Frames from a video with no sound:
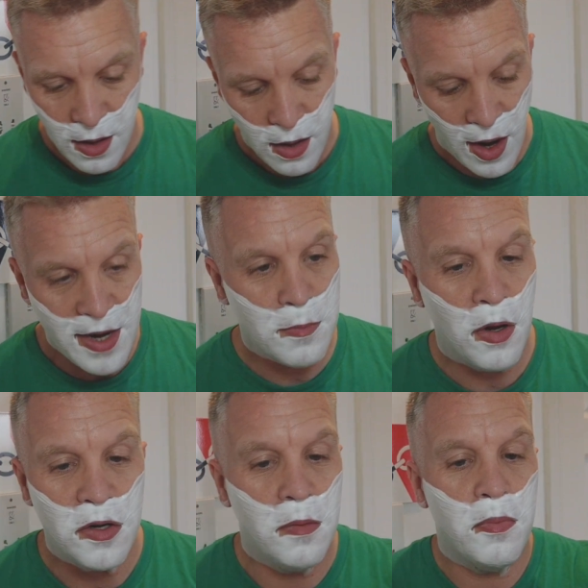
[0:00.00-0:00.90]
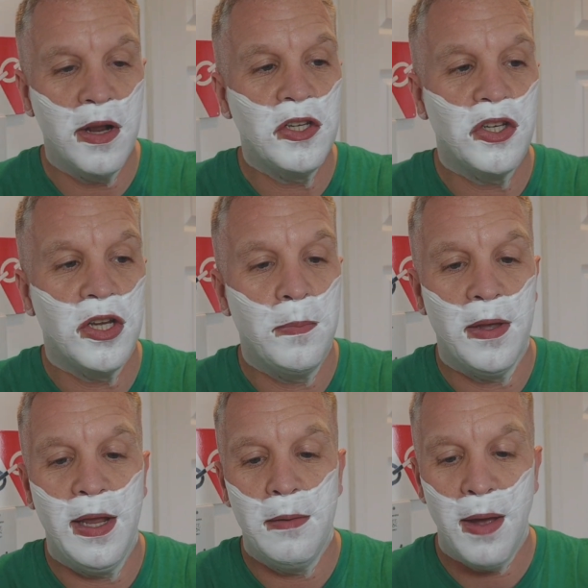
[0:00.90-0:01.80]
had a modern apprenticeship
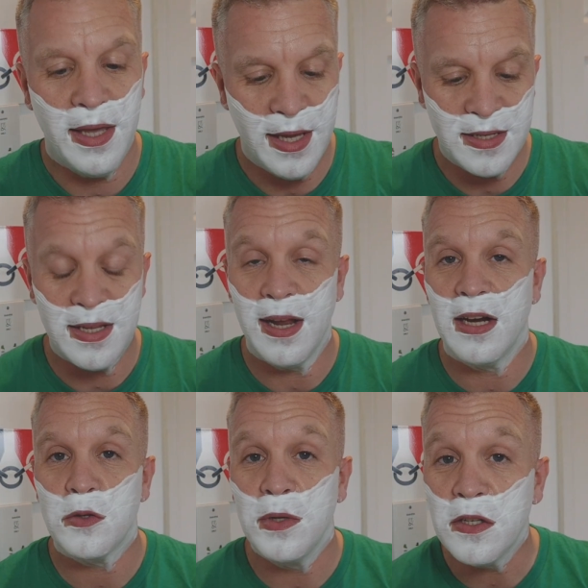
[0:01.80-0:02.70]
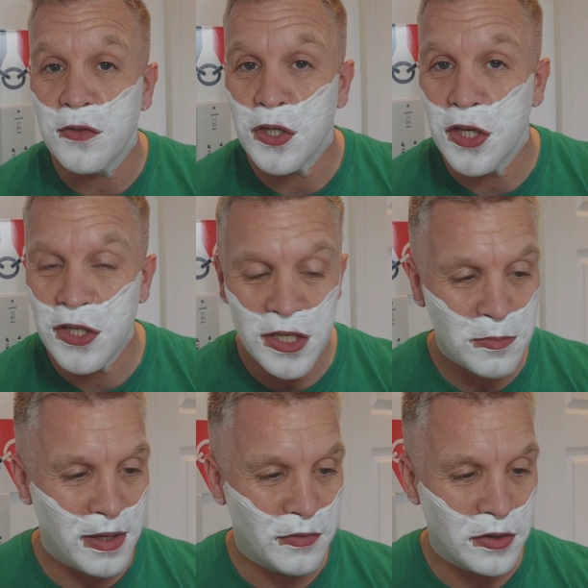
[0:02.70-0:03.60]
in making stained glass windows for churches,
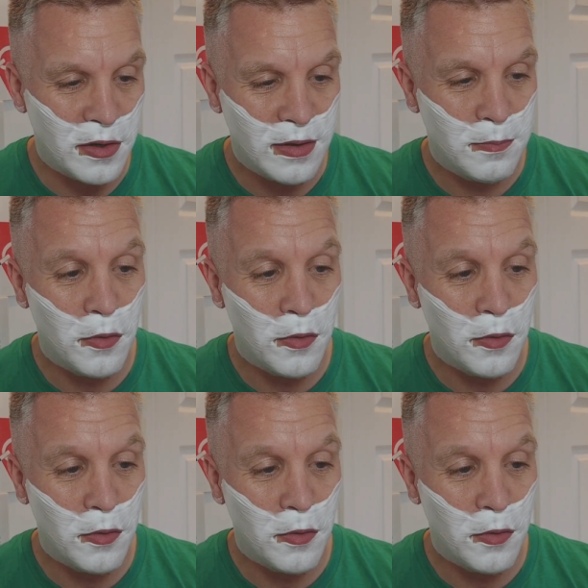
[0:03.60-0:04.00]
believe it or not.